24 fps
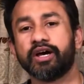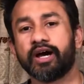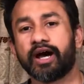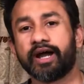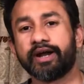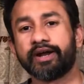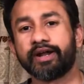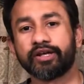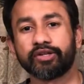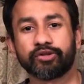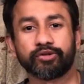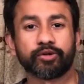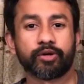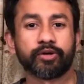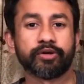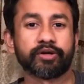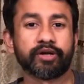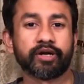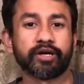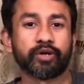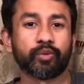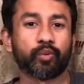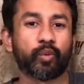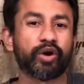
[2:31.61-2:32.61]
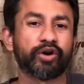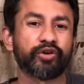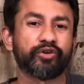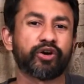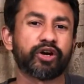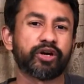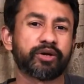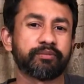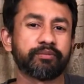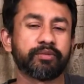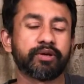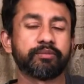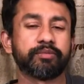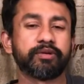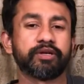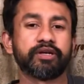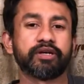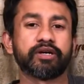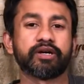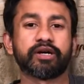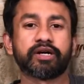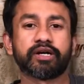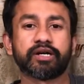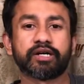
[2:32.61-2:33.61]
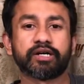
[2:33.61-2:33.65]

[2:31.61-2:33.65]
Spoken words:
And I thought, why not maybe